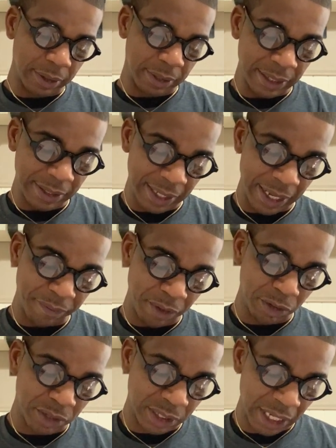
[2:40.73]
They said they
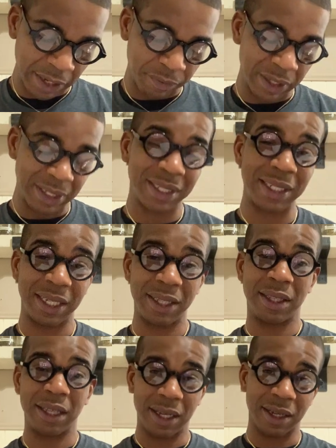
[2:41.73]
felt safe and
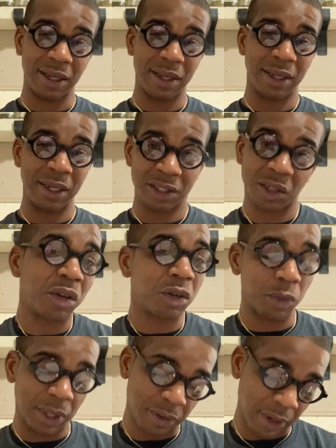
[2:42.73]
seen there in the
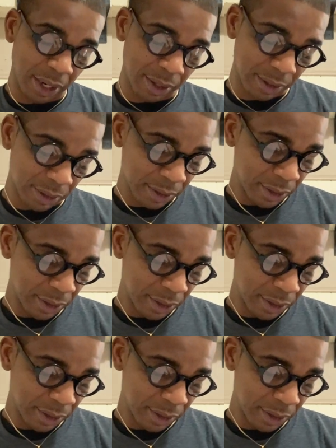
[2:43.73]
circle we created.